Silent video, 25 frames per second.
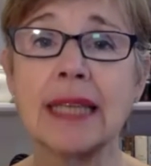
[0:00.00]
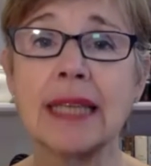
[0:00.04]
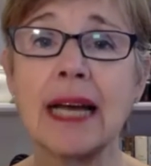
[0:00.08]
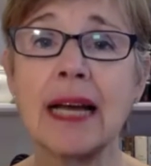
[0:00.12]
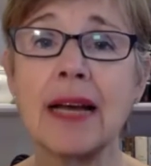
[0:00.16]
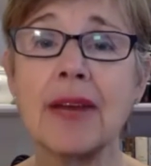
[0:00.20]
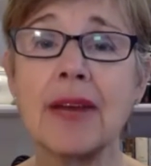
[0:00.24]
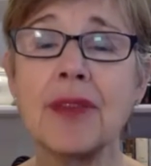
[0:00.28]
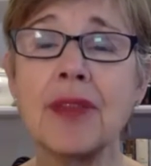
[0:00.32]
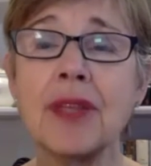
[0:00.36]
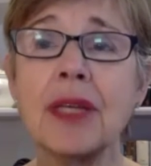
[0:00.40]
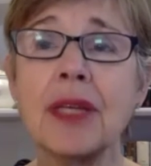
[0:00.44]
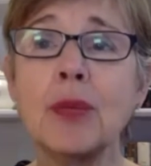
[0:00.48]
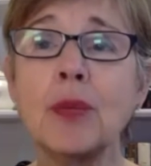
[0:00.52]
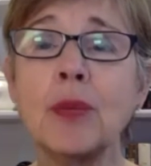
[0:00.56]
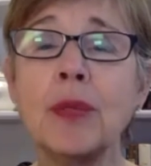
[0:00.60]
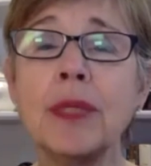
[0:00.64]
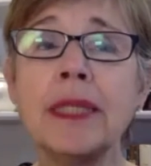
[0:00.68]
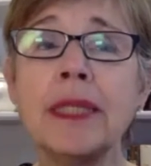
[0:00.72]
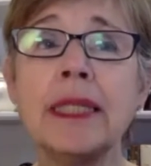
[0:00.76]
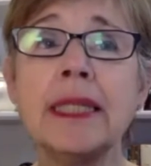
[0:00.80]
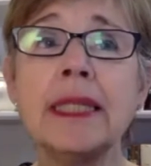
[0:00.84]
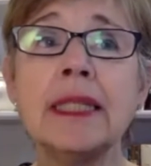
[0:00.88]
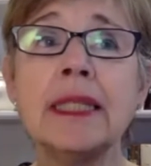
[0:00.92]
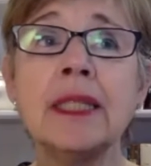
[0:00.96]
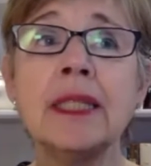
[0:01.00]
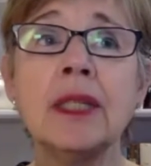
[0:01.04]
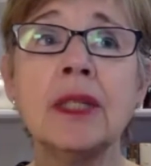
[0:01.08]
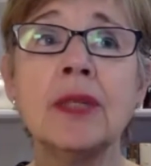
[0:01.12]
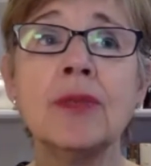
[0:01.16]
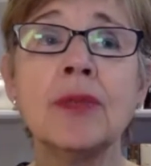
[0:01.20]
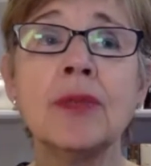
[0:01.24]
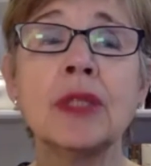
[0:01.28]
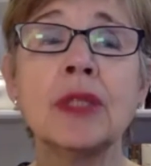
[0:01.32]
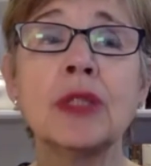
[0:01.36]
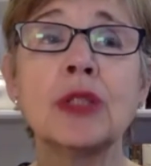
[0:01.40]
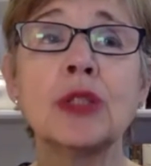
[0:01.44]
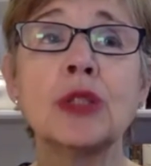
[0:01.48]
I think we need
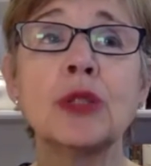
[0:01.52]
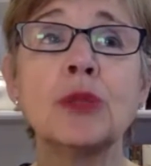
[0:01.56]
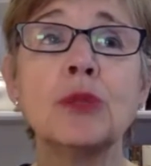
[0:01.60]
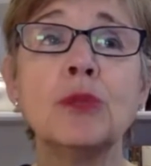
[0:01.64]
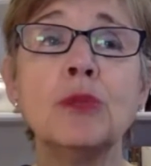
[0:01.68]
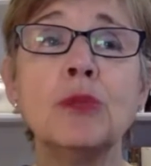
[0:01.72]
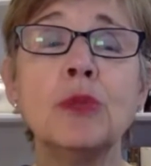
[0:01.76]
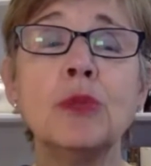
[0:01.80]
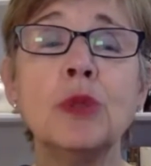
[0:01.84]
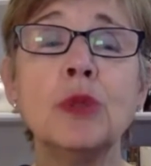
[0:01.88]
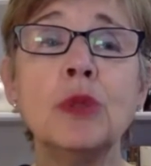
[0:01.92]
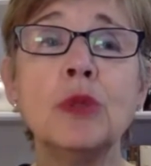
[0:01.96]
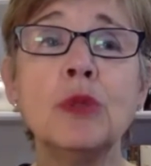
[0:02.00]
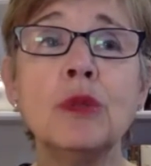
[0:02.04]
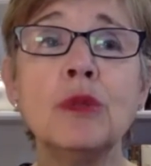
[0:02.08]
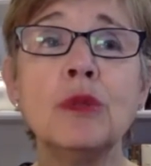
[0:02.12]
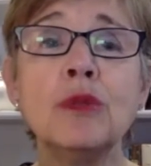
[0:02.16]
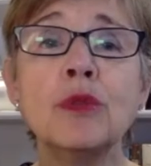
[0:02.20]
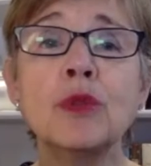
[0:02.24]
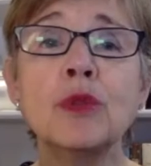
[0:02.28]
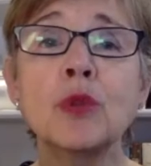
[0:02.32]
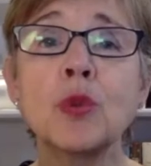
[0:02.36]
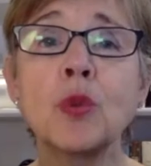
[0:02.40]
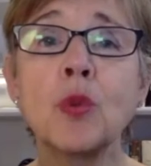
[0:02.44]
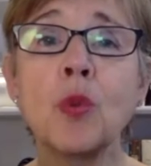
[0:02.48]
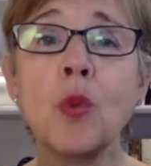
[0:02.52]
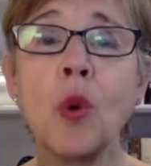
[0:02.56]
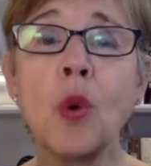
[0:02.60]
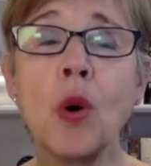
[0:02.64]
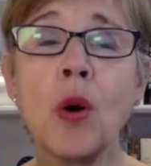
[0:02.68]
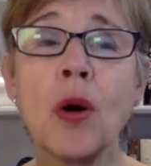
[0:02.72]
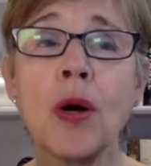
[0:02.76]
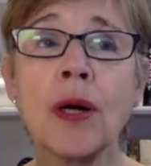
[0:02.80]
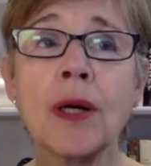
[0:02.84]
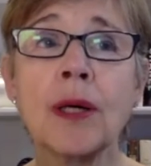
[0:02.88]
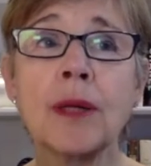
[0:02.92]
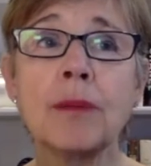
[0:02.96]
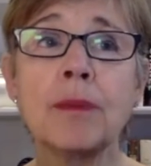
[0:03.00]
to move
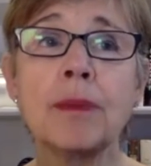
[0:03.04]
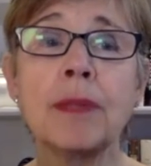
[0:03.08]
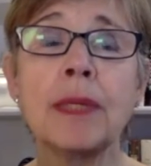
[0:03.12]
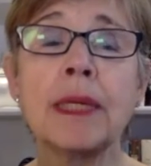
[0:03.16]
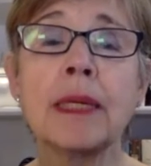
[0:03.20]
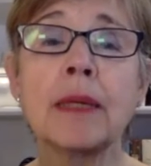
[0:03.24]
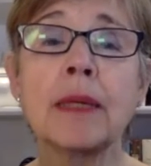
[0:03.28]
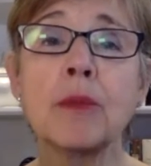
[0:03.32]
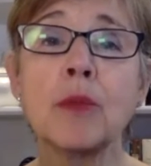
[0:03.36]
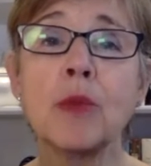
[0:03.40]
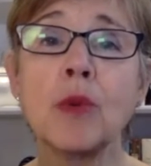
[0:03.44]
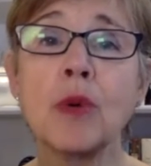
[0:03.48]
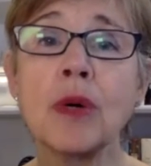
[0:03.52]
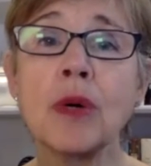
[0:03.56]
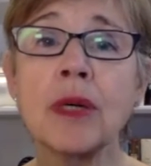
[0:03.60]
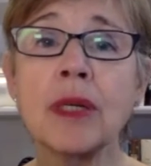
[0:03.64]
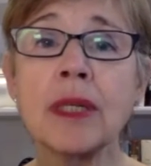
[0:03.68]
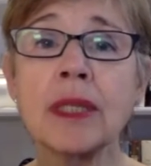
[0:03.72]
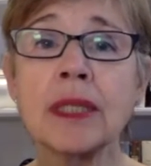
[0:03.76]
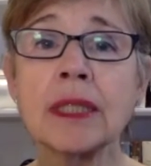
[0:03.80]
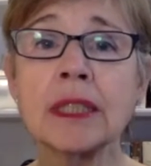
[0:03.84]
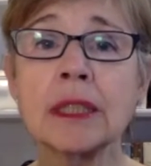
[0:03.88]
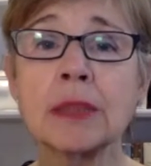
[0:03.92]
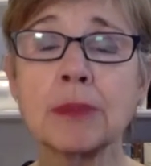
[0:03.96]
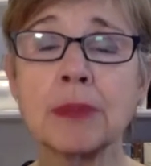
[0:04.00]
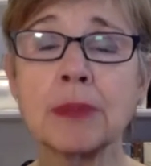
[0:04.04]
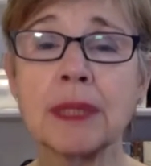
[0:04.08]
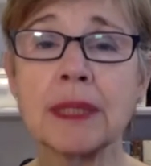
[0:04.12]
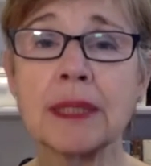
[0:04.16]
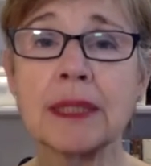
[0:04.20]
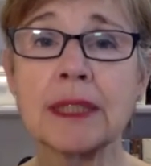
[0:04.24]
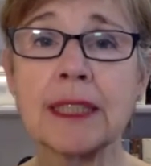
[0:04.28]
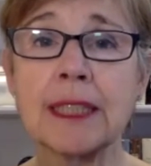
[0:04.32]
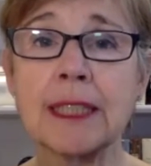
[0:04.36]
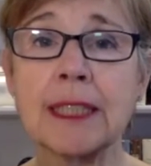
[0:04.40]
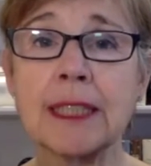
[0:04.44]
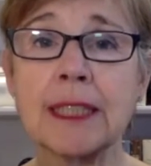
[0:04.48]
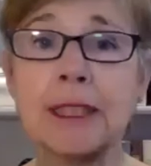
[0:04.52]
toward being more
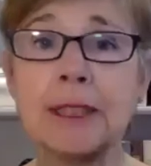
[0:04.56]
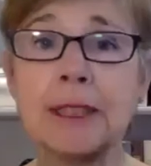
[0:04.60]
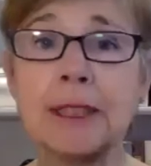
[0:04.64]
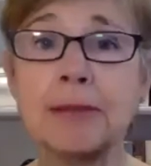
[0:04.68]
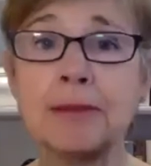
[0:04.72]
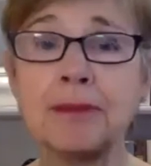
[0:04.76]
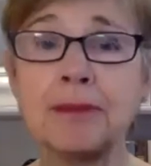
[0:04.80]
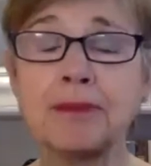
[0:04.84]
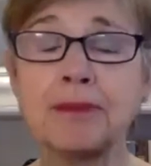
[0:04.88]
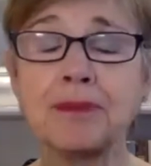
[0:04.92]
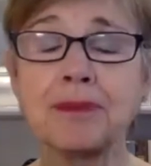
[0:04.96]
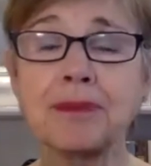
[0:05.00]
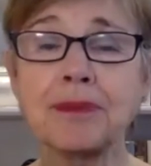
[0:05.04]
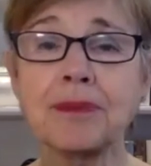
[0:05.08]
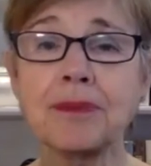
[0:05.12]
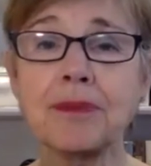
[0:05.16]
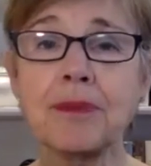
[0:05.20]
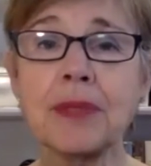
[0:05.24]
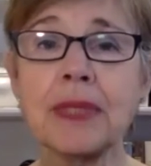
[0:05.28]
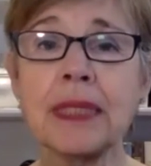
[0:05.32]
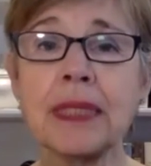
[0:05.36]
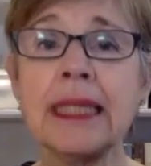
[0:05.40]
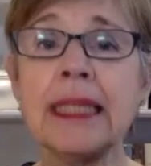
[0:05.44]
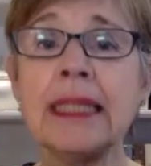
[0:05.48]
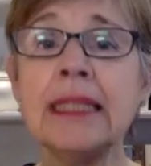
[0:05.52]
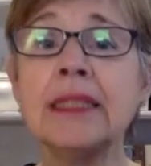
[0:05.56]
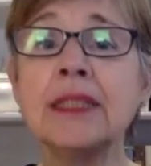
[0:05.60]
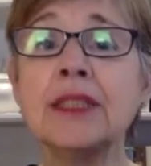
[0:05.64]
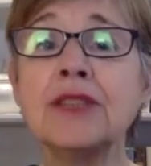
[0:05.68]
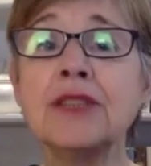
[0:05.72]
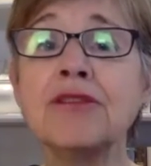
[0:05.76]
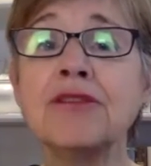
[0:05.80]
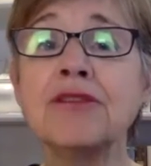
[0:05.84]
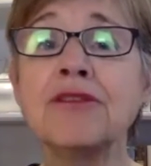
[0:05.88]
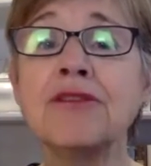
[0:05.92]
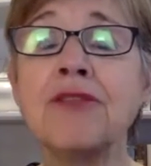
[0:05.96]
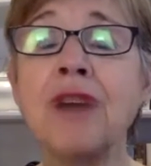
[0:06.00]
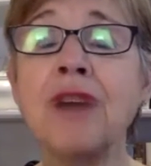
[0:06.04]
explicit in
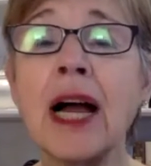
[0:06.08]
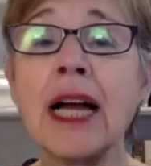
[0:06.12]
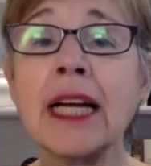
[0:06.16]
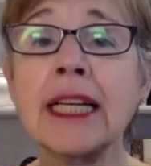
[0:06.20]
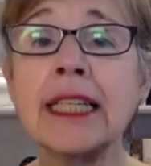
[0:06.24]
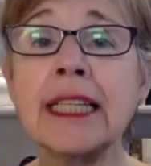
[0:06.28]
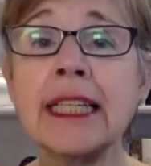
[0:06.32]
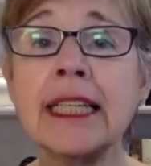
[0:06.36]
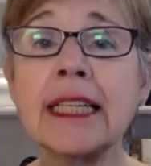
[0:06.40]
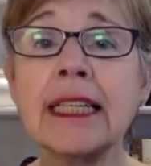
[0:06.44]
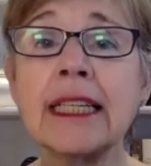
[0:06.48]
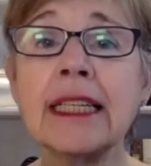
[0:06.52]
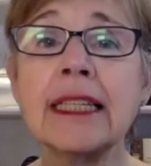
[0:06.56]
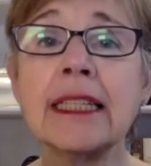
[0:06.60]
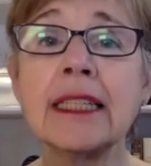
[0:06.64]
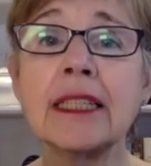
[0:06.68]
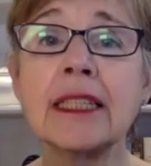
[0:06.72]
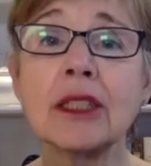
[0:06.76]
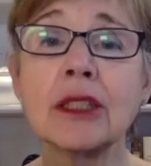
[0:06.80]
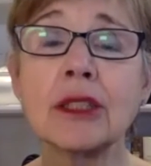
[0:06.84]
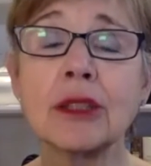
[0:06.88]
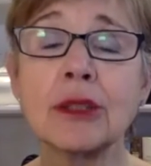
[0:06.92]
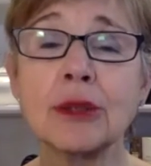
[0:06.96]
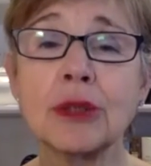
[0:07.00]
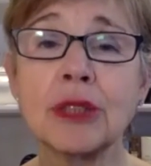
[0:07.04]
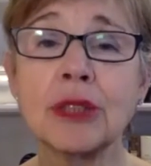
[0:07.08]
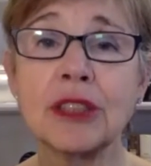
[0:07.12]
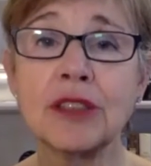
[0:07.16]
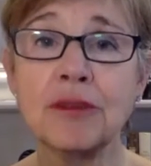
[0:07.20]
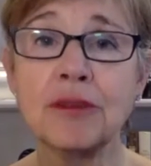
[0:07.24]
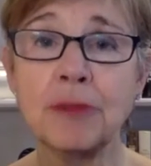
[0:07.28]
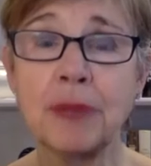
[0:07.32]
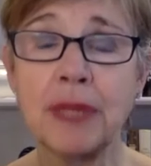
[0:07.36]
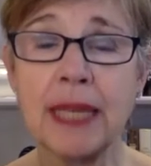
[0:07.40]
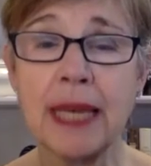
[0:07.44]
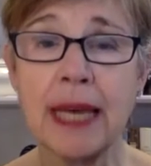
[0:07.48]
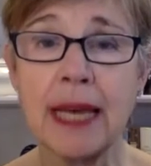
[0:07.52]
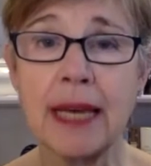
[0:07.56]
defining inclusive
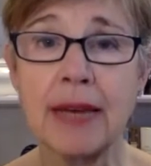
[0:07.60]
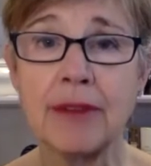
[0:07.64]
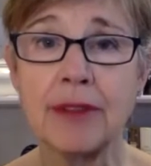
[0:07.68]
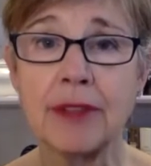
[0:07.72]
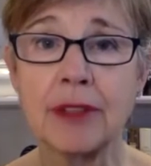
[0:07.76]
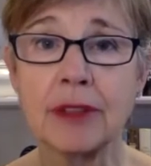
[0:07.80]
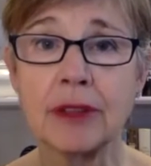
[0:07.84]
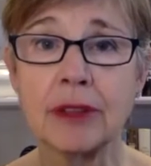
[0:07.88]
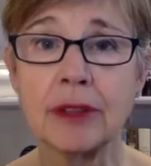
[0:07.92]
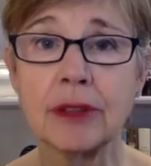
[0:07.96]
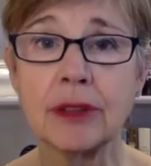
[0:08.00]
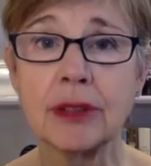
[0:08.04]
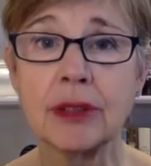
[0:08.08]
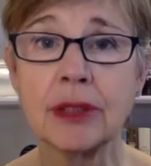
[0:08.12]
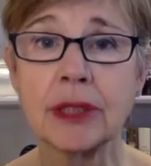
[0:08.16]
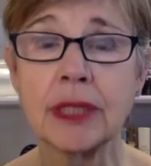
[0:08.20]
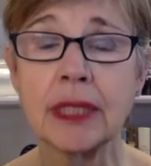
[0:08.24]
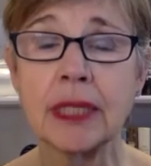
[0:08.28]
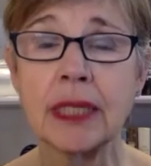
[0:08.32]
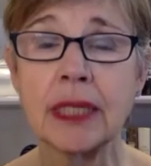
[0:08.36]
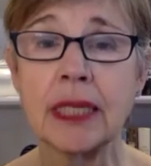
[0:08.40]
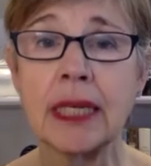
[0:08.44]
behaviors,